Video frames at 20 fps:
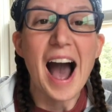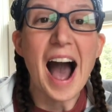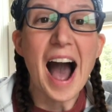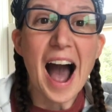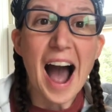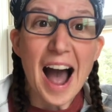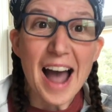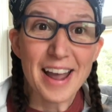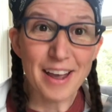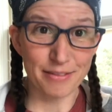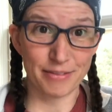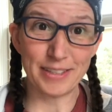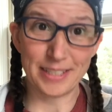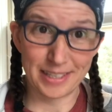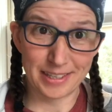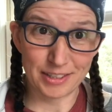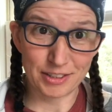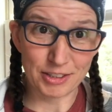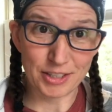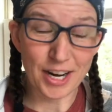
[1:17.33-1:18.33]
I have a
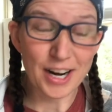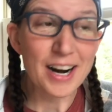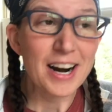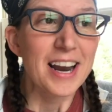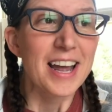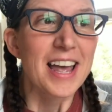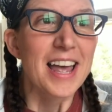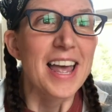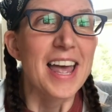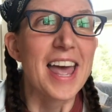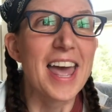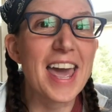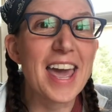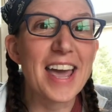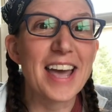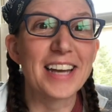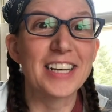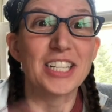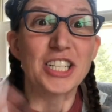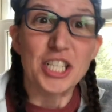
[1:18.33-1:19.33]
teacher
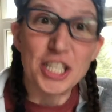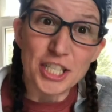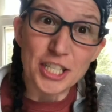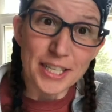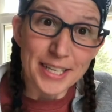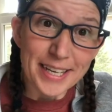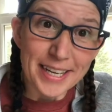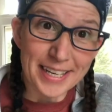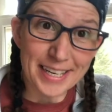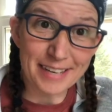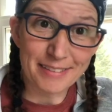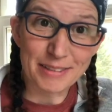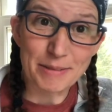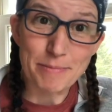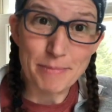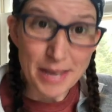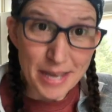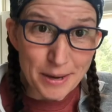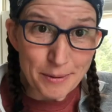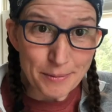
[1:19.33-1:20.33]
and she gives
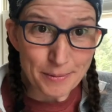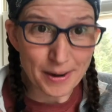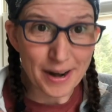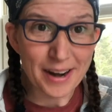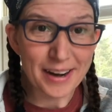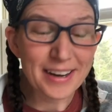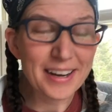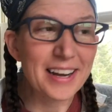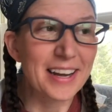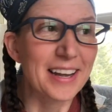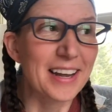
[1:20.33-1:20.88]
me work,